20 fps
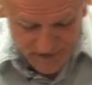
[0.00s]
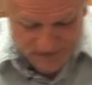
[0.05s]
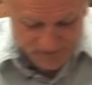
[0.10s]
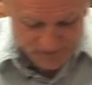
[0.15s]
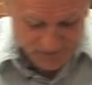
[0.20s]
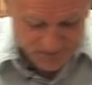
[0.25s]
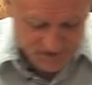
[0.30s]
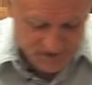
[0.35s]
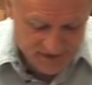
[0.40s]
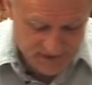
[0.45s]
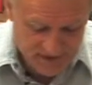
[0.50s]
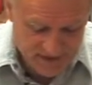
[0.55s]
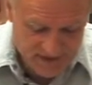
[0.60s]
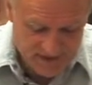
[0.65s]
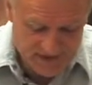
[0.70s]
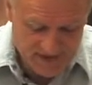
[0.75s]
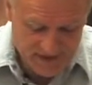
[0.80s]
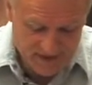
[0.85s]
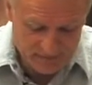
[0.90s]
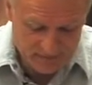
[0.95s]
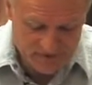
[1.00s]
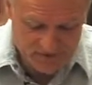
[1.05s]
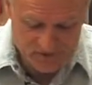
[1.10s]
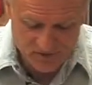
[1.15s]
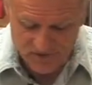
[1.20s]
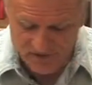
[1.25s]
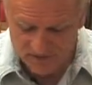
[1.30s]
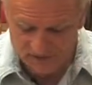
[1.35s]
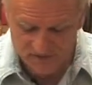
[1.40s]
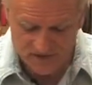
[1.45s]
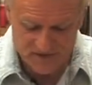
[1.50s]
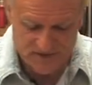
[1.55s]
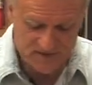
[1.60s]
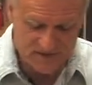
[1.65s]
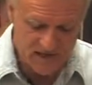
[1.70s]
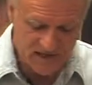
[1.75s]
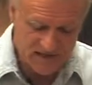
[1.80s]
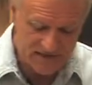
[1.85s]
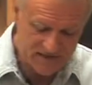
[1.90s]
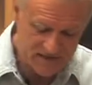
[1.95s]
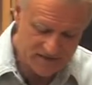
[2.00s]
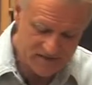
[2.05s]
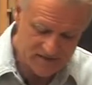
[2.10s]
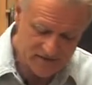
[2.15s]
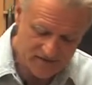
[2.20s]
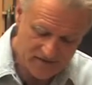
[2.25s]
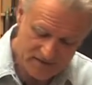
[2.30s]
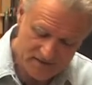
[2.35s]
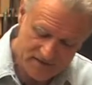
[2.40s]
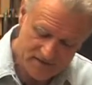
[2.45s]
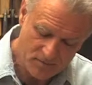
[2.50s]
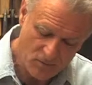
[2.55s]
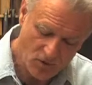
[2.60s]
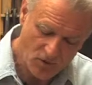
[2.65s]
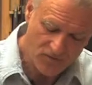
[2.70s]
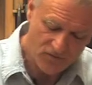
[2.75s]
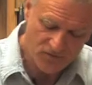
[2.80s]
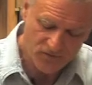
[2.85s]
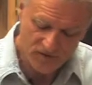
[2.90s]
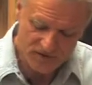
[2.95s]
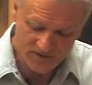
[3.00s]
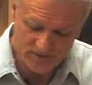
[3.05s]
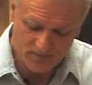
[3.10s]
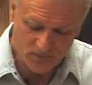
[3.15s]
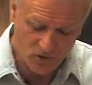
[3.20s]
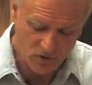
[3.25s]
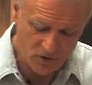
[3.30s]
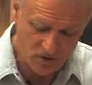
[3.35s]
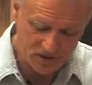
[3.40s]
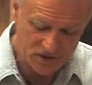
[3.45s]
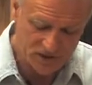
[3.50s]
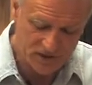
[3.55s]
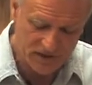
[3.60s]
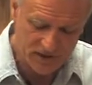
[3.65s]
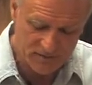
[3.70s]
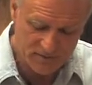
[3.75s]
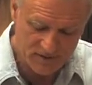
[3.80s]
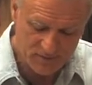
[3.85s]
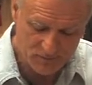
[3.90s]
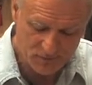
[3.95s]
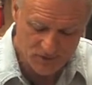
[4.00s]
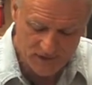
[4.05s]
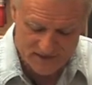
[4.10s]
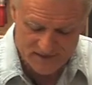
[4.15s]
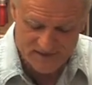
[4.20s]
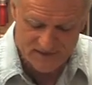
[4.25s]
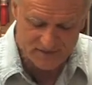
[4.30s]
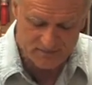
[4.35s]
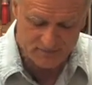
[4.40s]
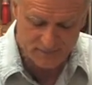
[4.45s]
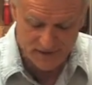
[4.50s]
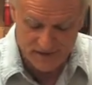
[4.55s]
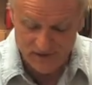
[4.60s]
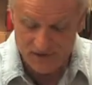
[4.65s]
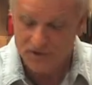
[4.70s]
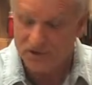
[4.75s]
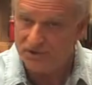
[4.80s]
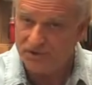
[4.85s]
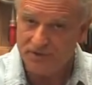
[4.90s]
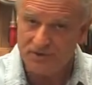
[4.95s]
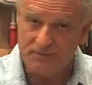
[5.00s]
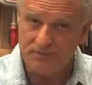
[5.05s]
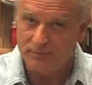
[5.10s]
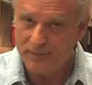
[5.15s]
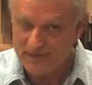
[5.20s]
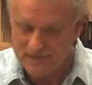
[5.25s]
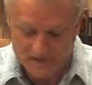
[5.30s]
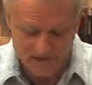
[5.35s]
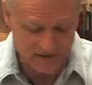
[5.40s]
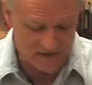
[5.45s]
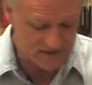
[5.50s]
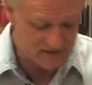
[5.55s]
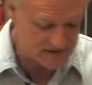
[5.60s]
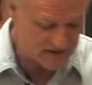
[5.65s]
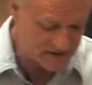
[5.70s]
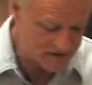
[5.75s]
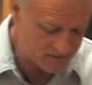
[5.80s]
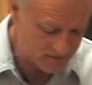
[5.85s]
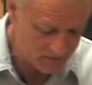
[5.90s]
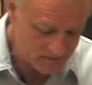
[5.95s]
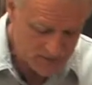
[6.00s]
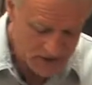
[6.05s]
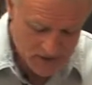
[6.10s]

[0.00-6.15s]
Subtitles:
different depths or different sizes of these small football-shaped pressed beech biscuits in.